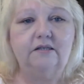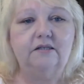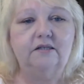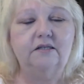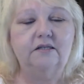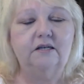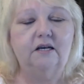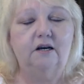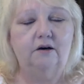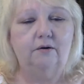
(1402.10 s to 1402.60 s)

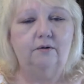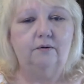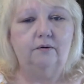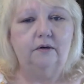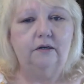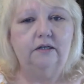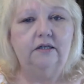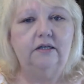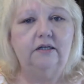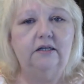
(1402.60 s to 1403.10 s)
So
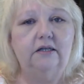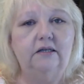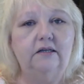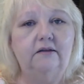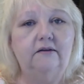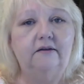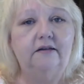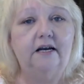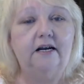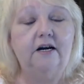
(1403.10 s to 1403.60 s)

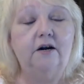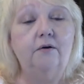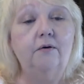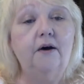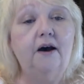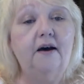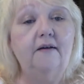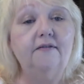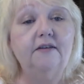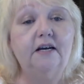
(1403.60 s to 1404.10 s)
they
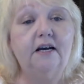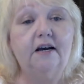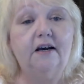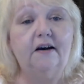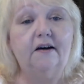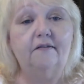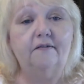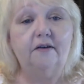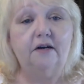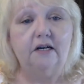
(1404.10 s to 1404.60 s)
don't have to
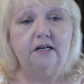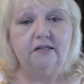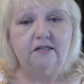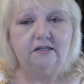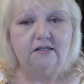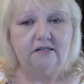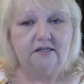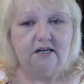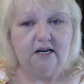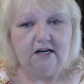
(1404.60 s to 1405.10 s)
have a
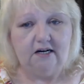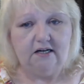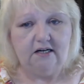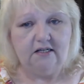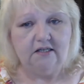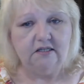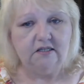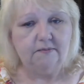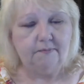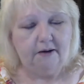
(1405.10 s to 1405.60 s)
state
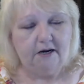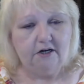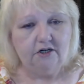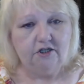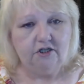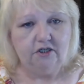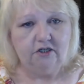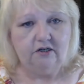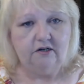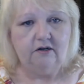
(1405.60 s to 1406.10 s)

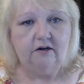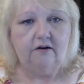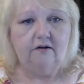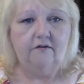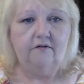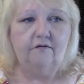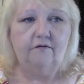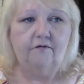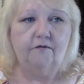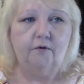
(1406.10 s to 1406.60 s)
inspection
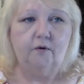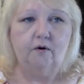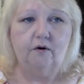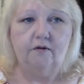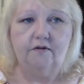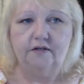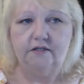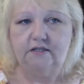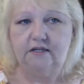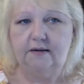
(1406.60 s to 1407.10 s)

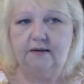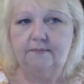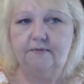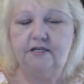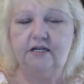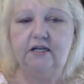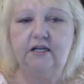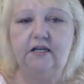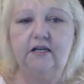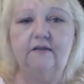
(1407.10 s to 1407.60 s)
for the
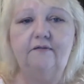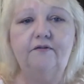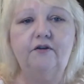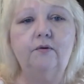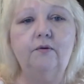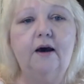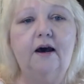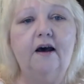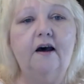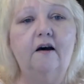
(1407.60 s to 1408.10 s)
septic if
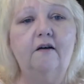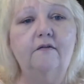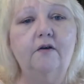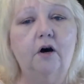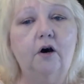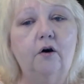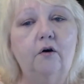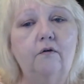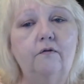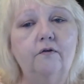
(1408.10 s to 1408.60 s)
you have
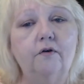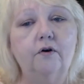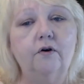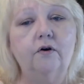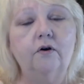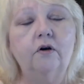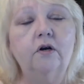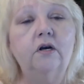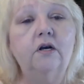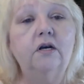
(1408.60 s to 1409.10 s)

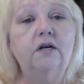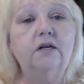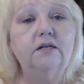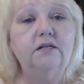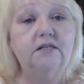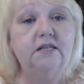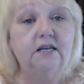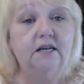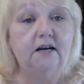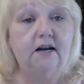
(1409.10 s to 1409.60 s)
over
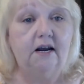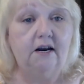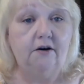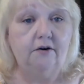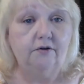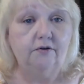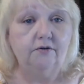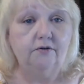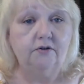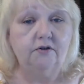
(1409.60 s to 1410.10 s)
10
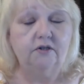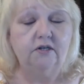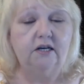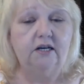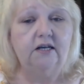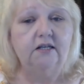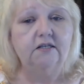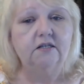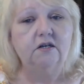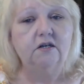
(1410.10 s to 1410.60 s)
acres.
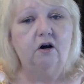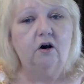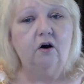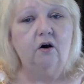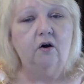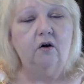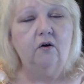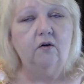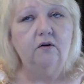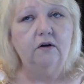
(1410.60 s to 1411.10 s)
It's
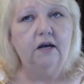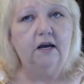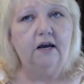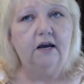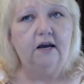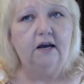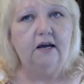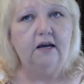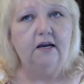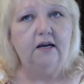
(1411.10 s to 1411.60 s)
called
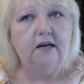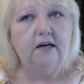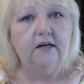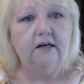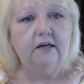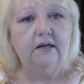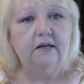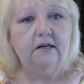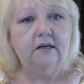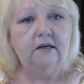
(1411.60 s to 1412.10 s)

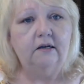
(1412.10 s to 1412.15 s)
a